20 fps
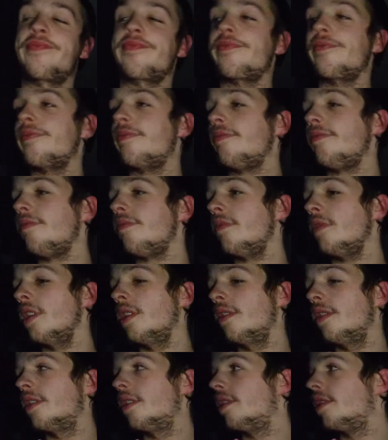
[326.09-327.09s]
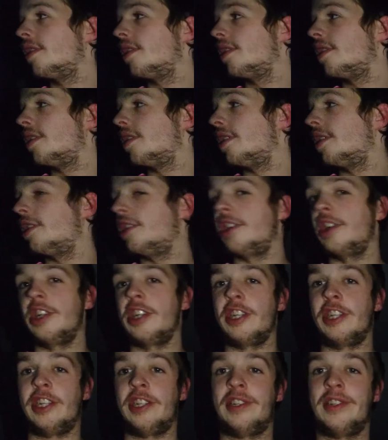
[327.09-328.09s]
You're going to a movie and eat that
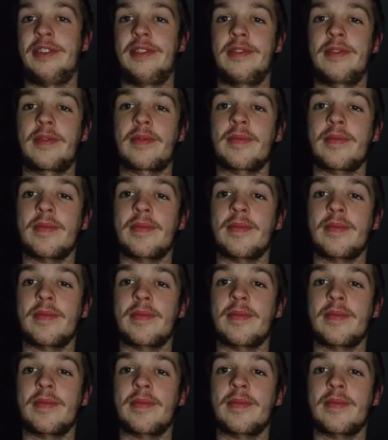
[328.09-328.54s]
as well.